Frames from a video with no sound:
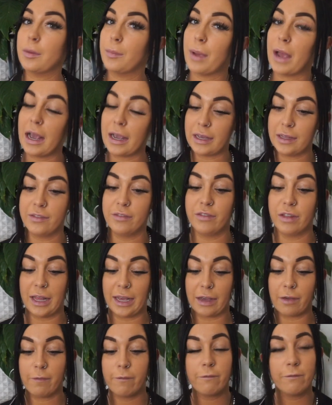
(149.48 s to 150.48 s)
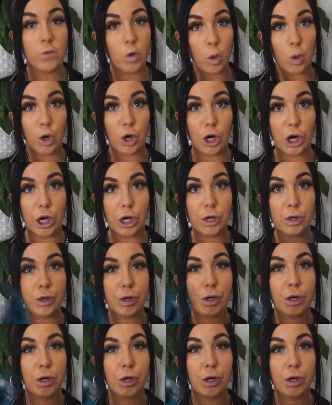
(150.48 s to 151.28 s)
in a pack of like 4.